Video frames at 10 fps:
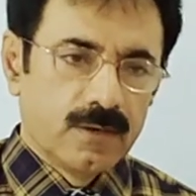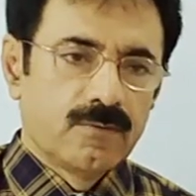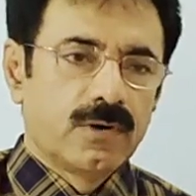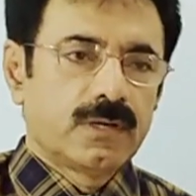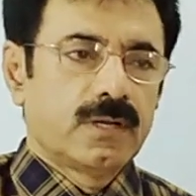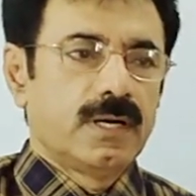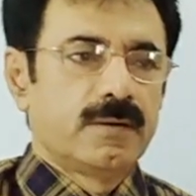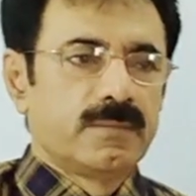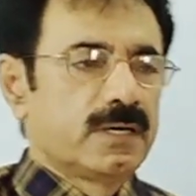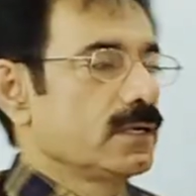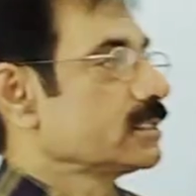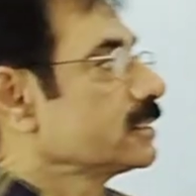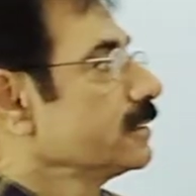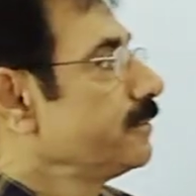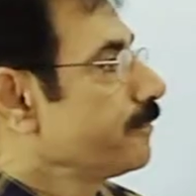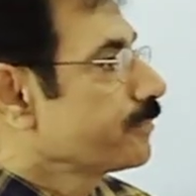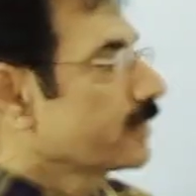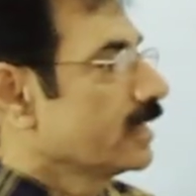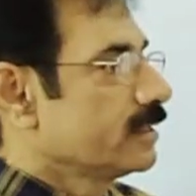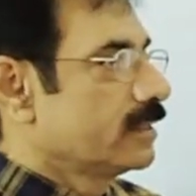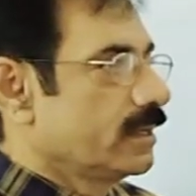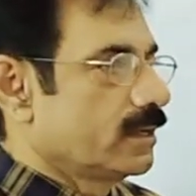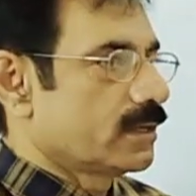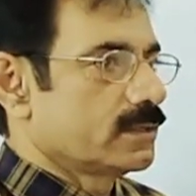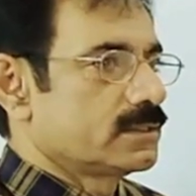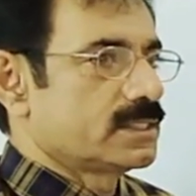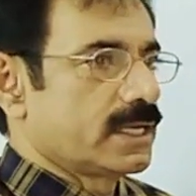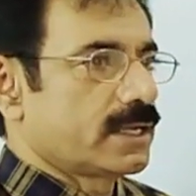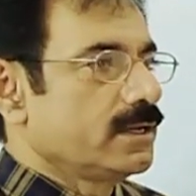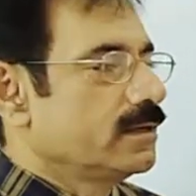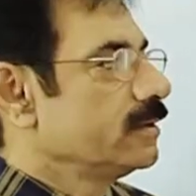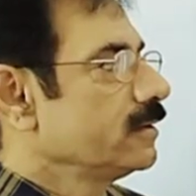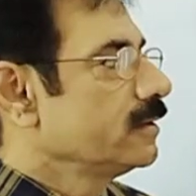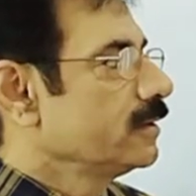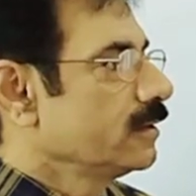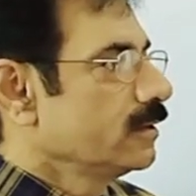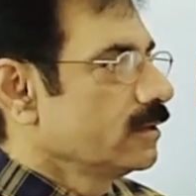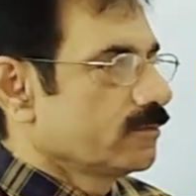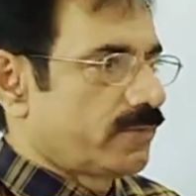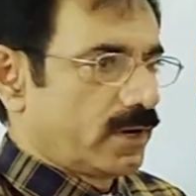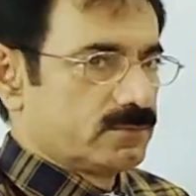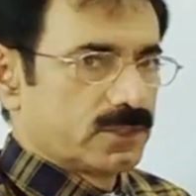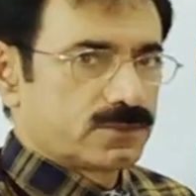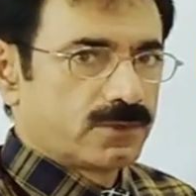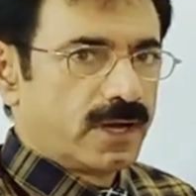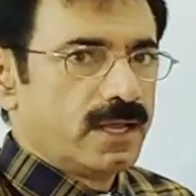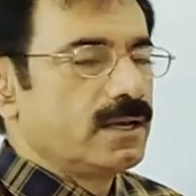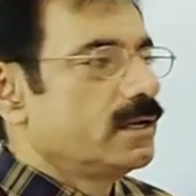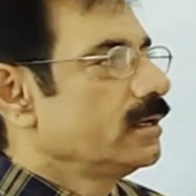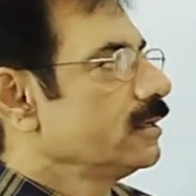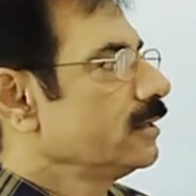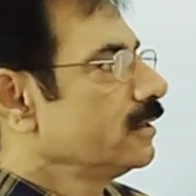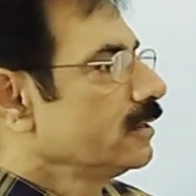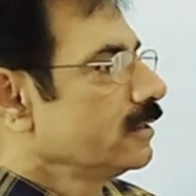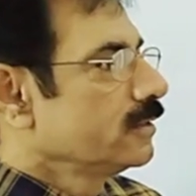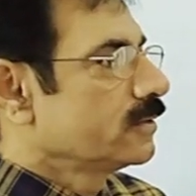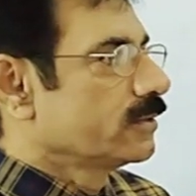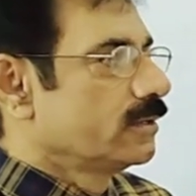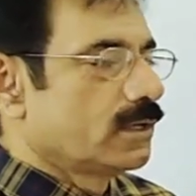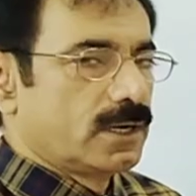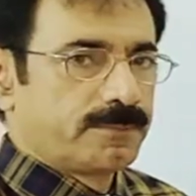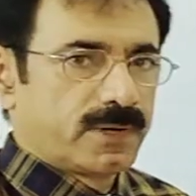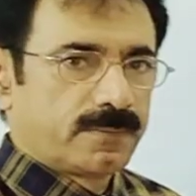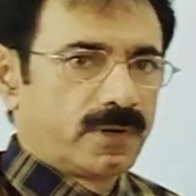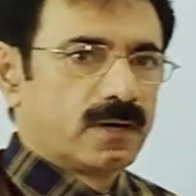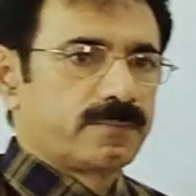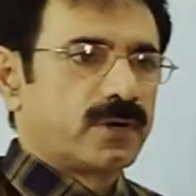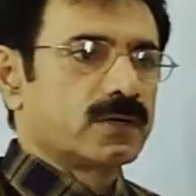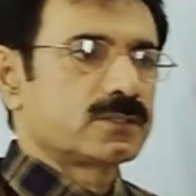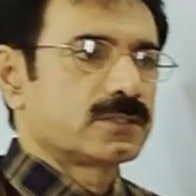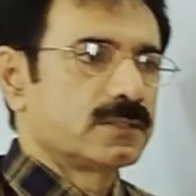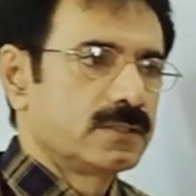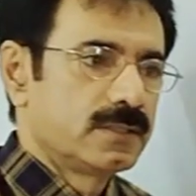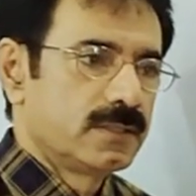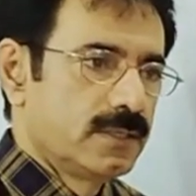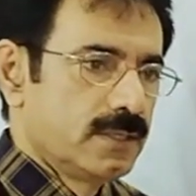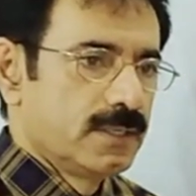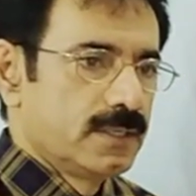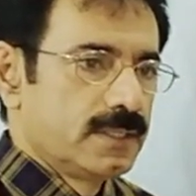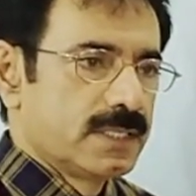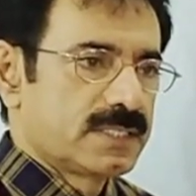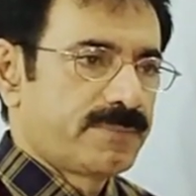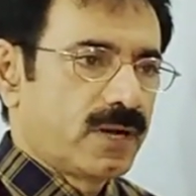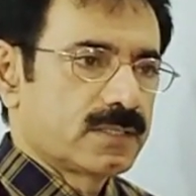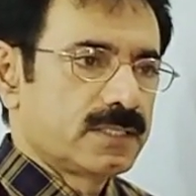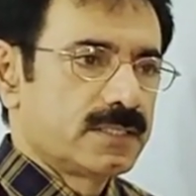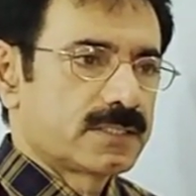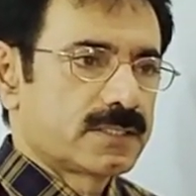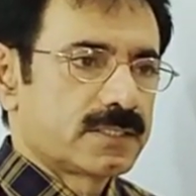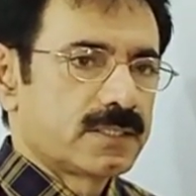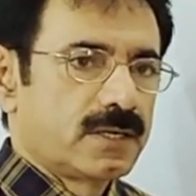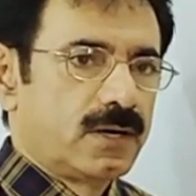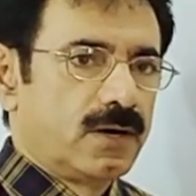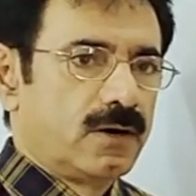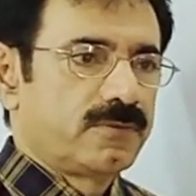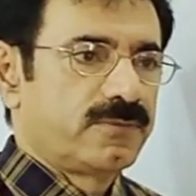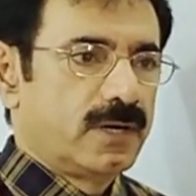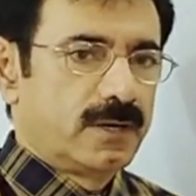Water and minerals, they are taken from the soil to upper plant parts. This process of